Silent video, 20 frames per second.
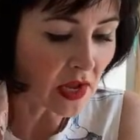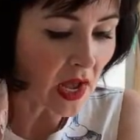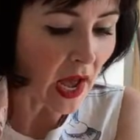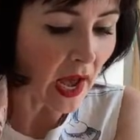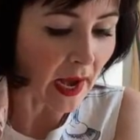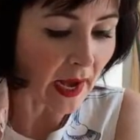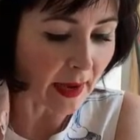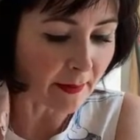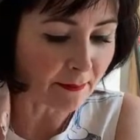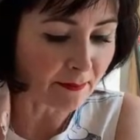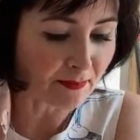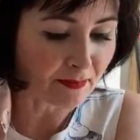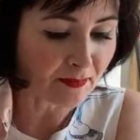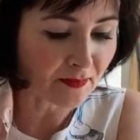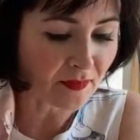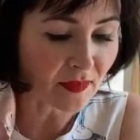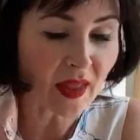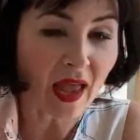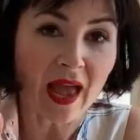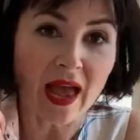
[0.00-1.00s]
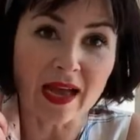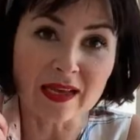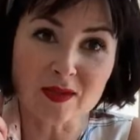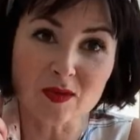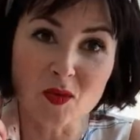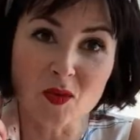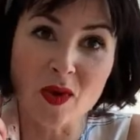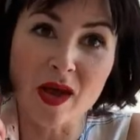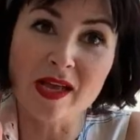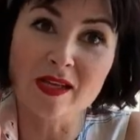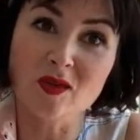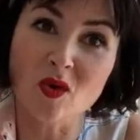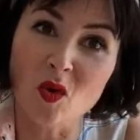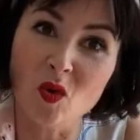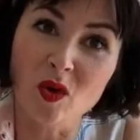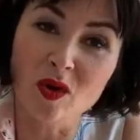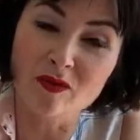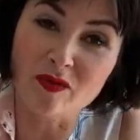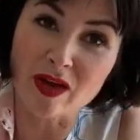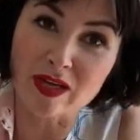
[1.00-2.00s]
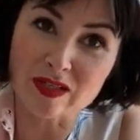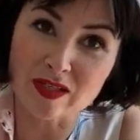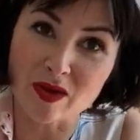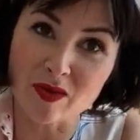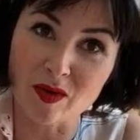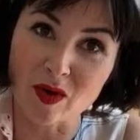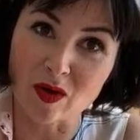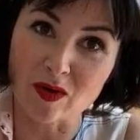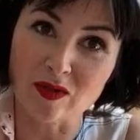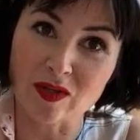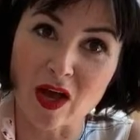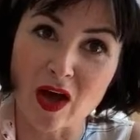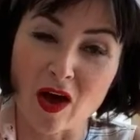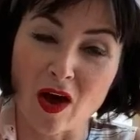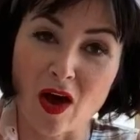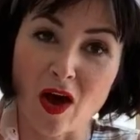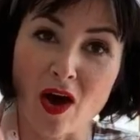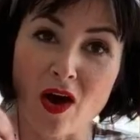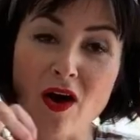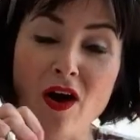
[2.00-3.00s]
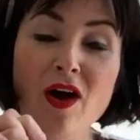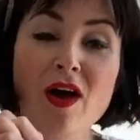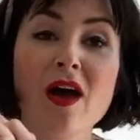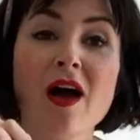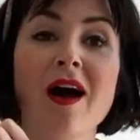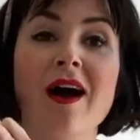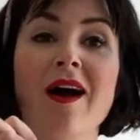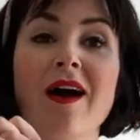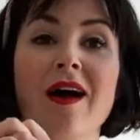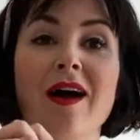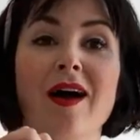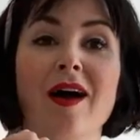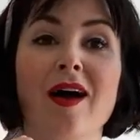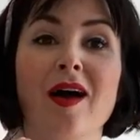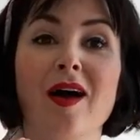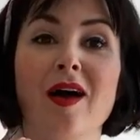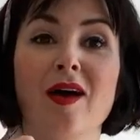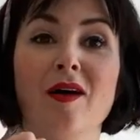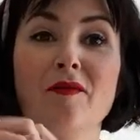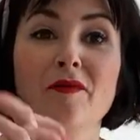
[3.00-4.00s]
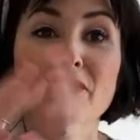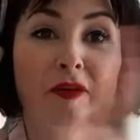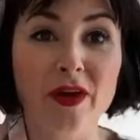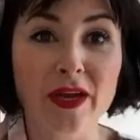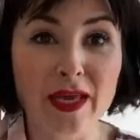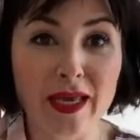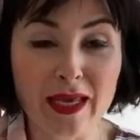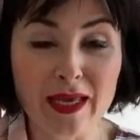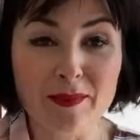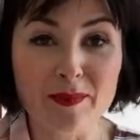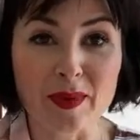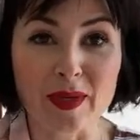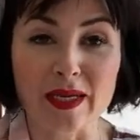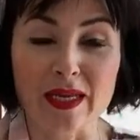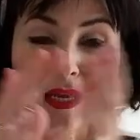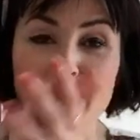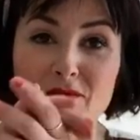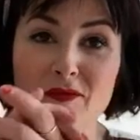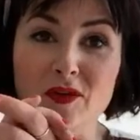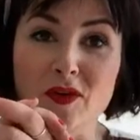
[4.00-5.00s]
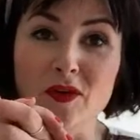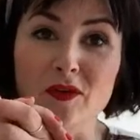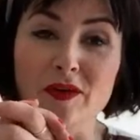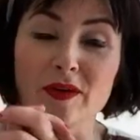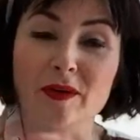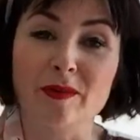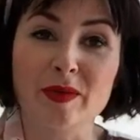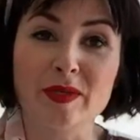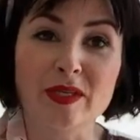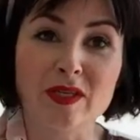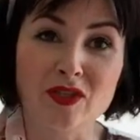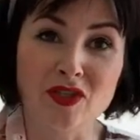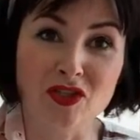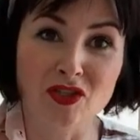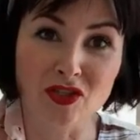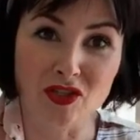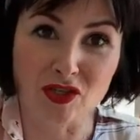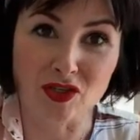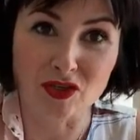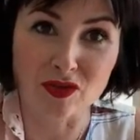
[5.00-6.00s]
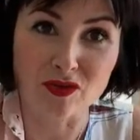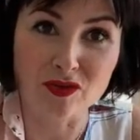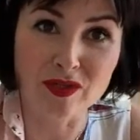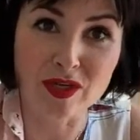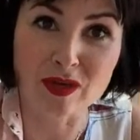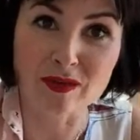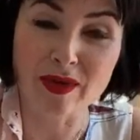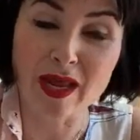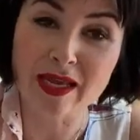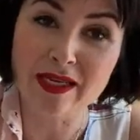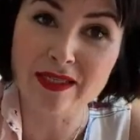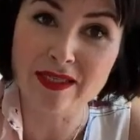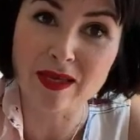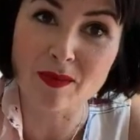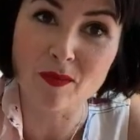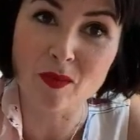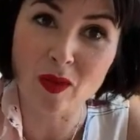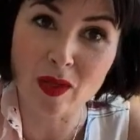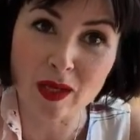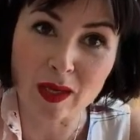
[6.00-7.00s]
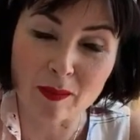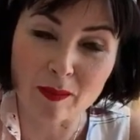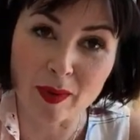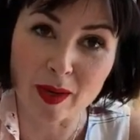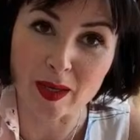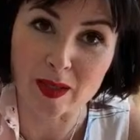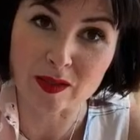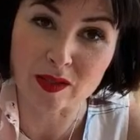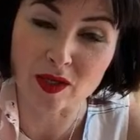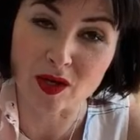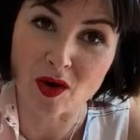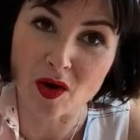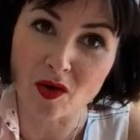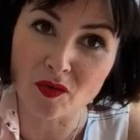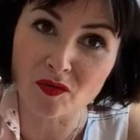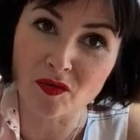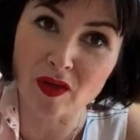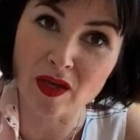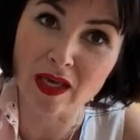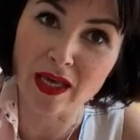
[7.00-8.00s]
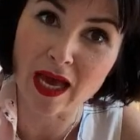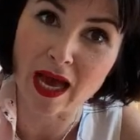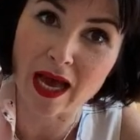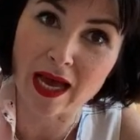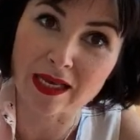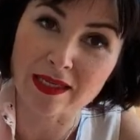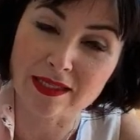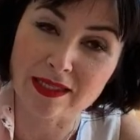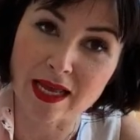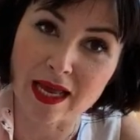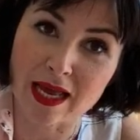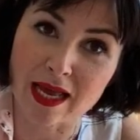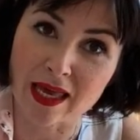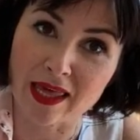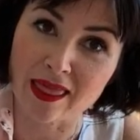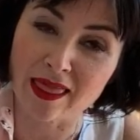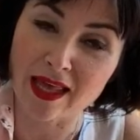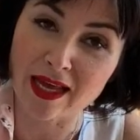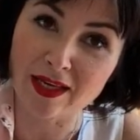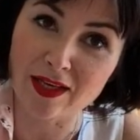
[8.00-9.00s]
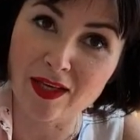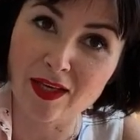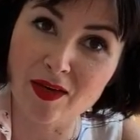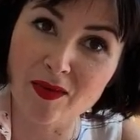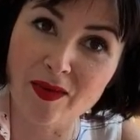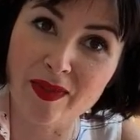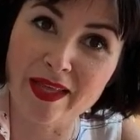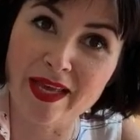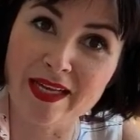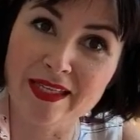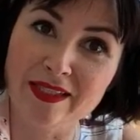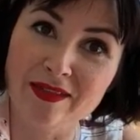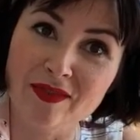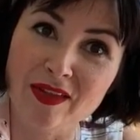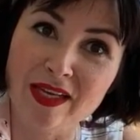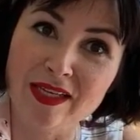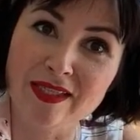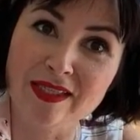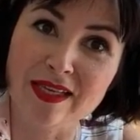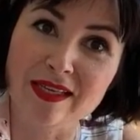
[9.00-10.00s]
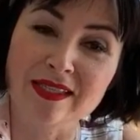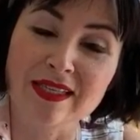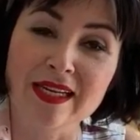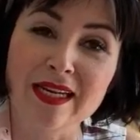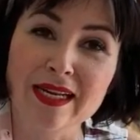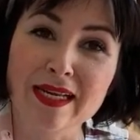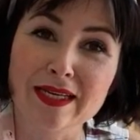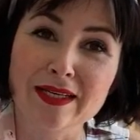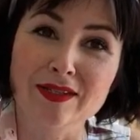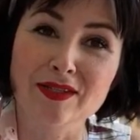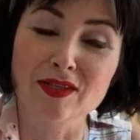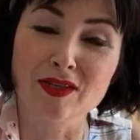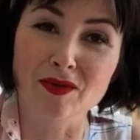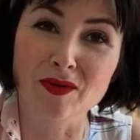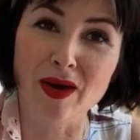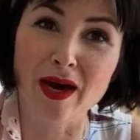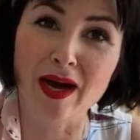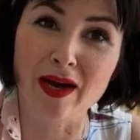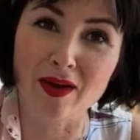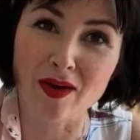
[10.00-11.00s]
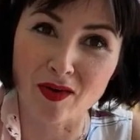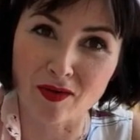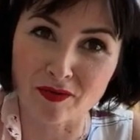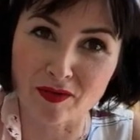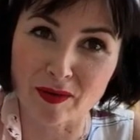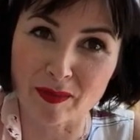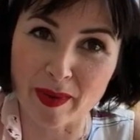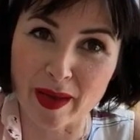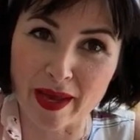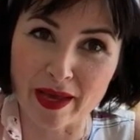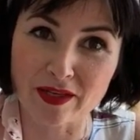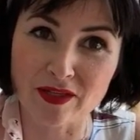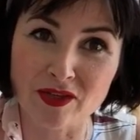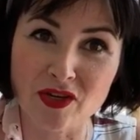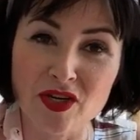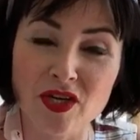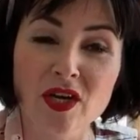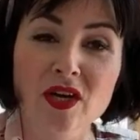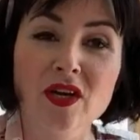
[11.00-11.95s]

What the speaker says: As always, all of our sew-alongs are free, but if you're in a position to donate something and buy us a coffee as a thank you at the end of this, there's a link to our coffee page